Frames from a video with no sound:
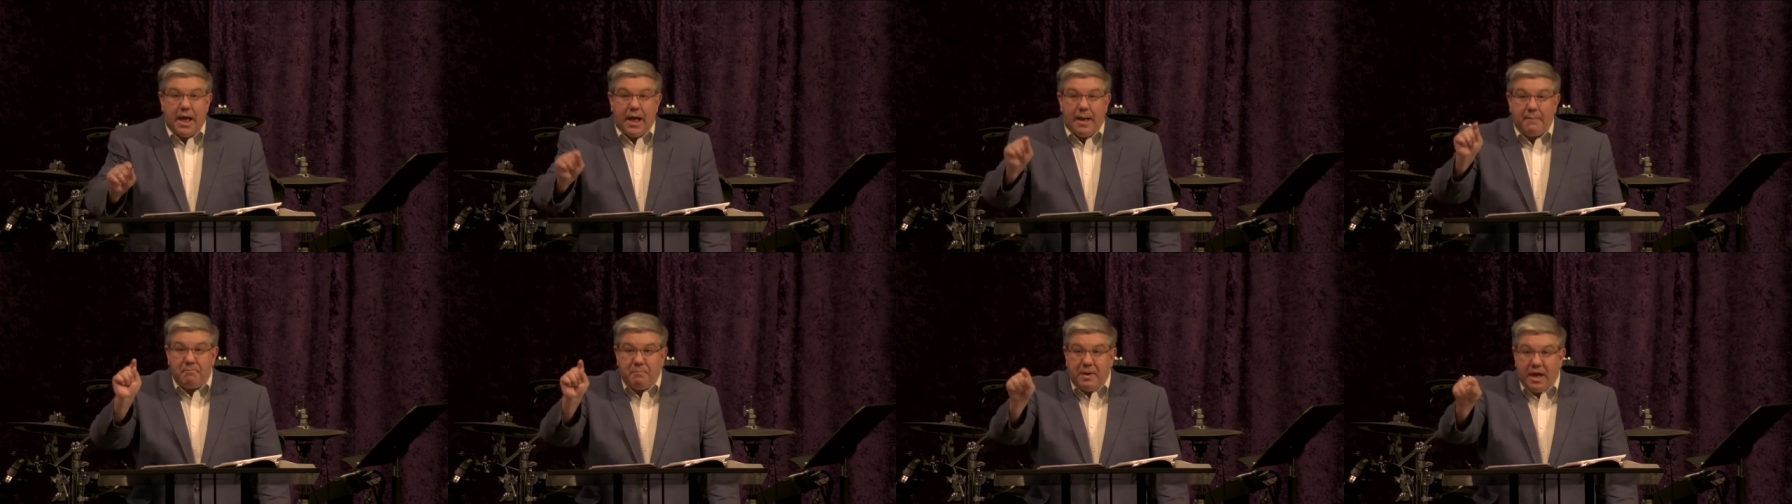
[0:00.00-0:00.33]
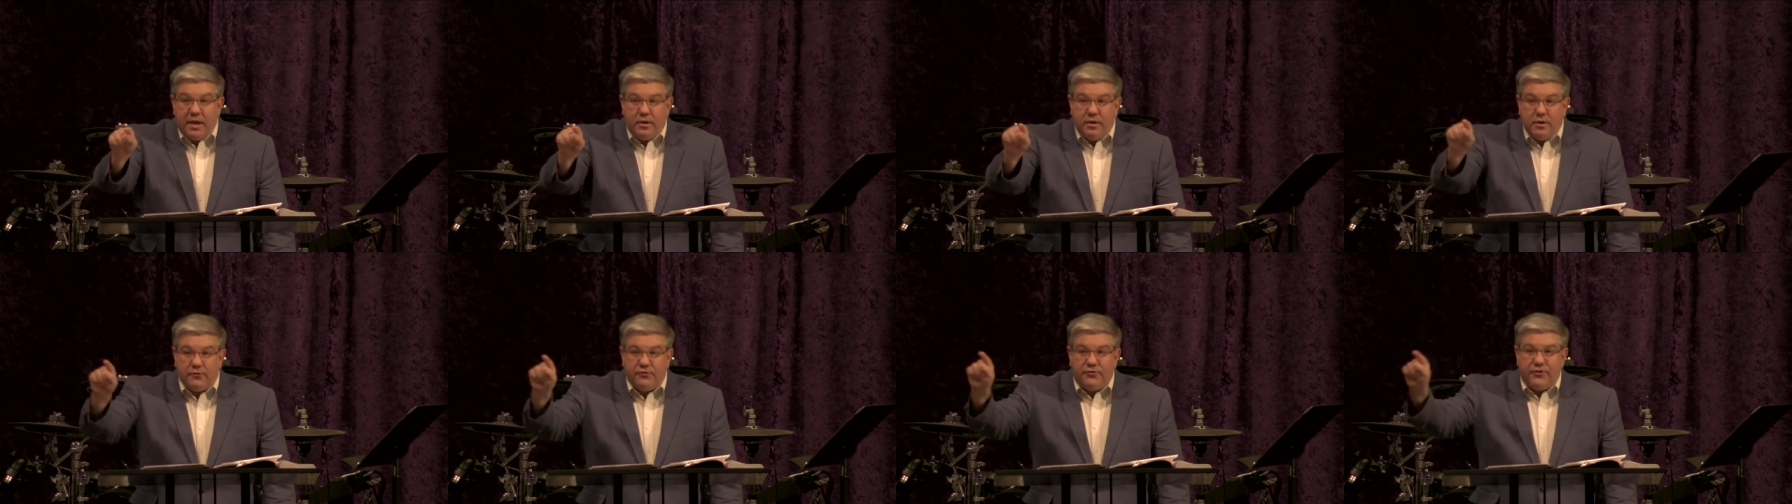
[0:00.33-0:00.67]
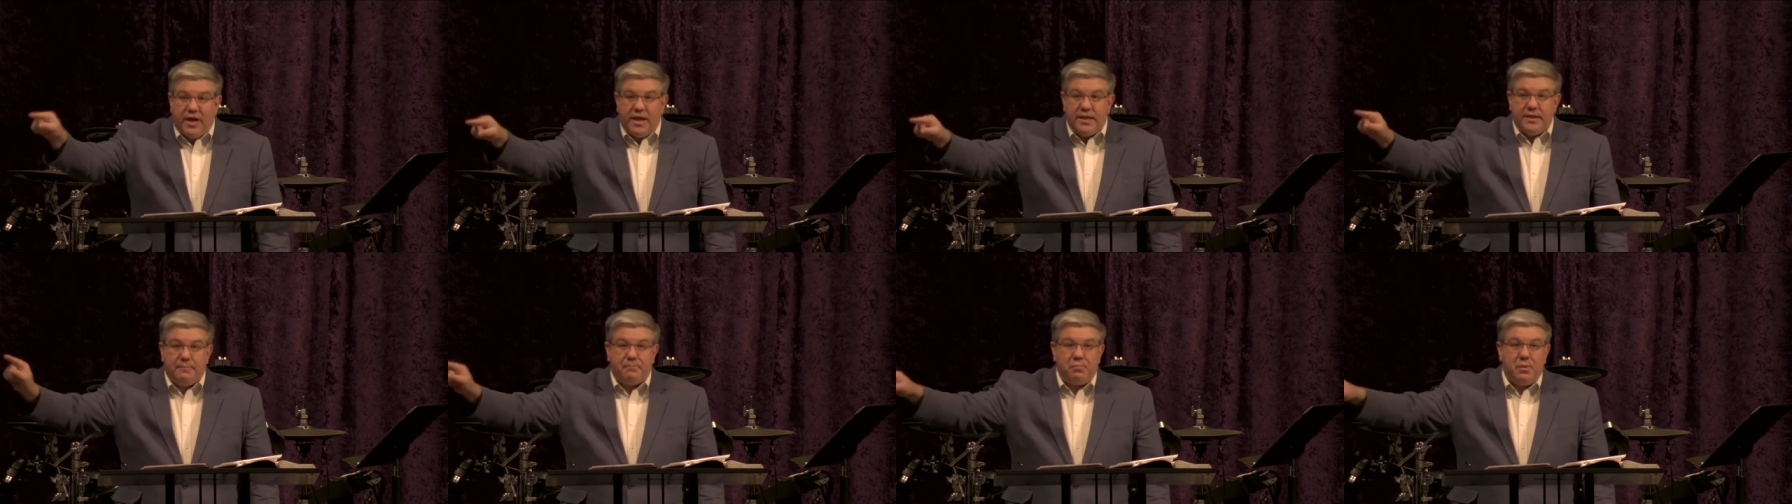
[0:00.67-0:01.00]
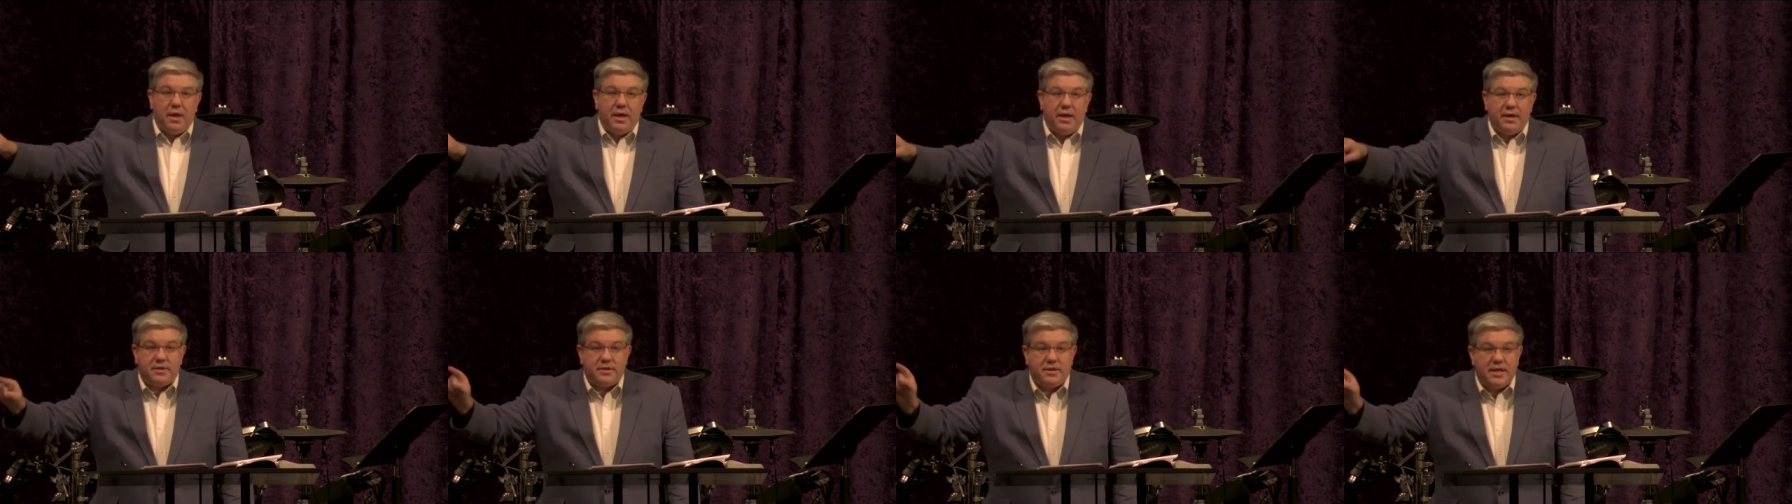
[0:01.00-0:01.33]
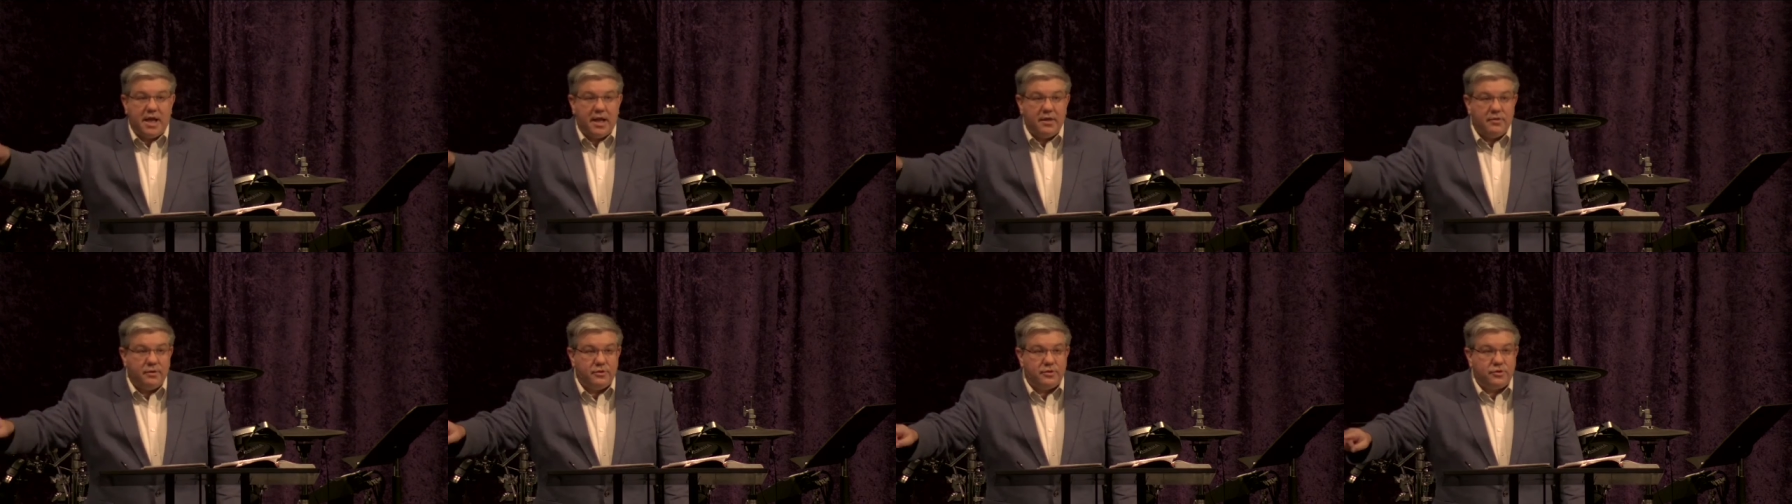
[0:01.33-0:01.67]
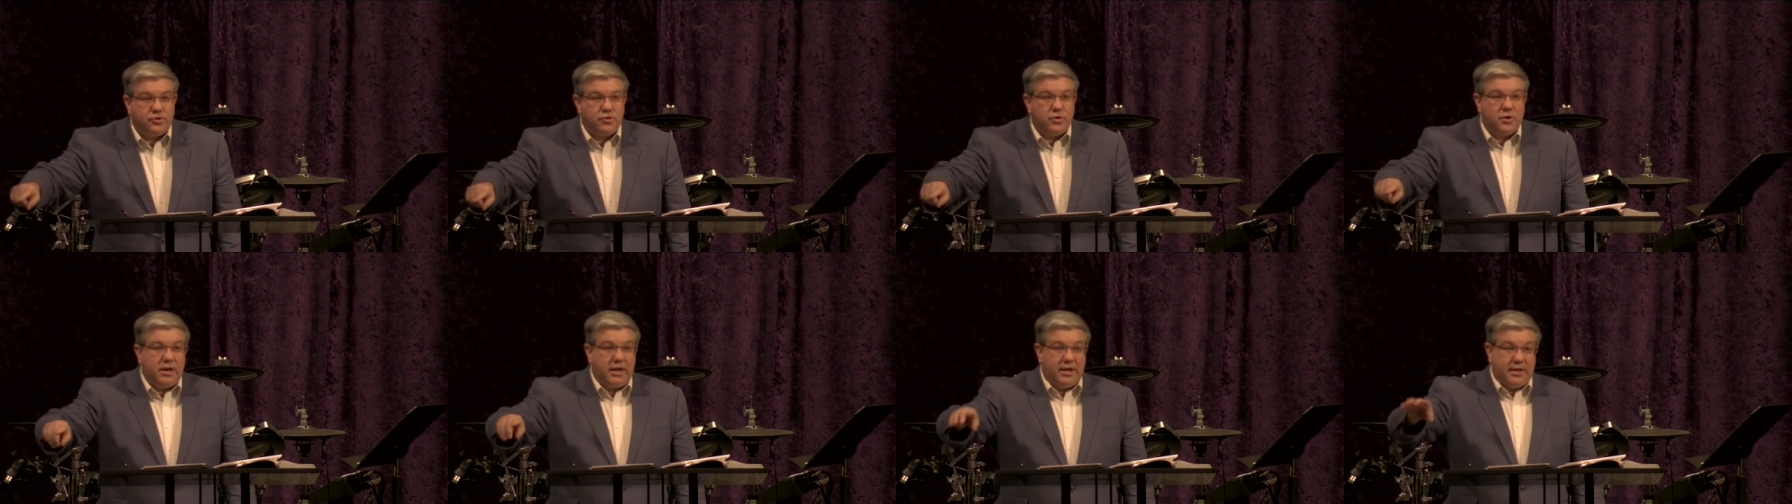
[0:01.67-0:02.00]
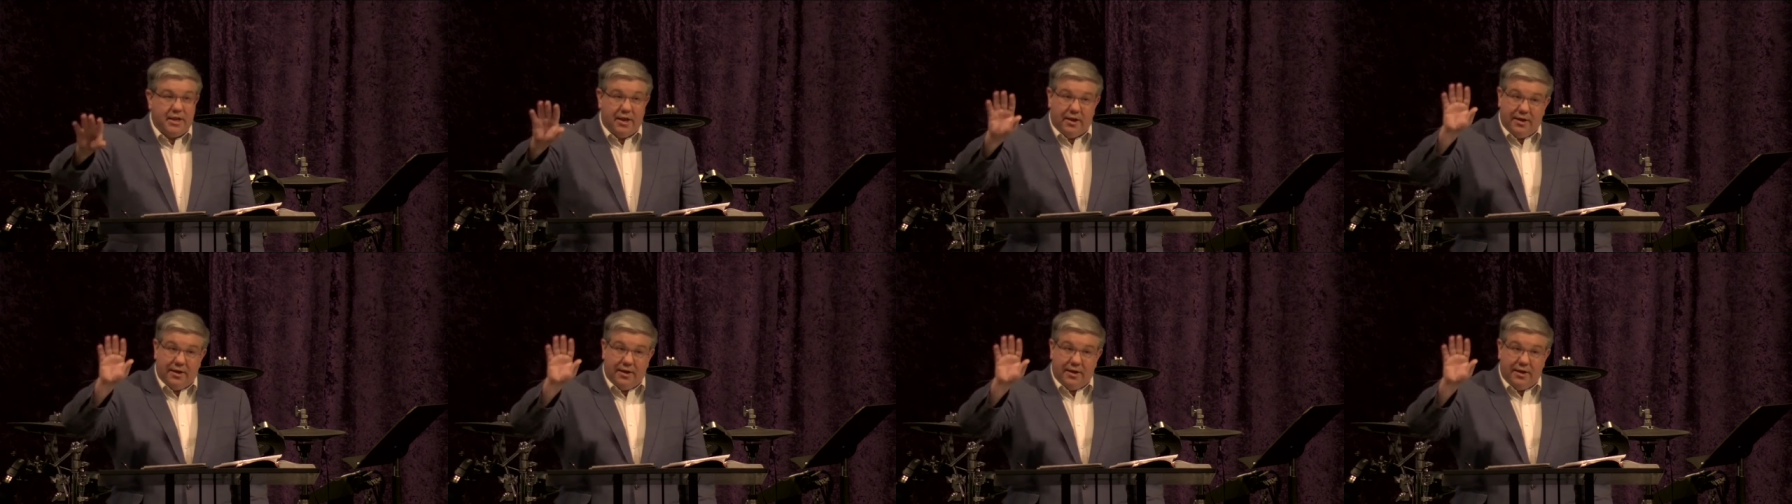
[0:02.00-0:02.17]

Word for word: I bet you'll find a place down the street.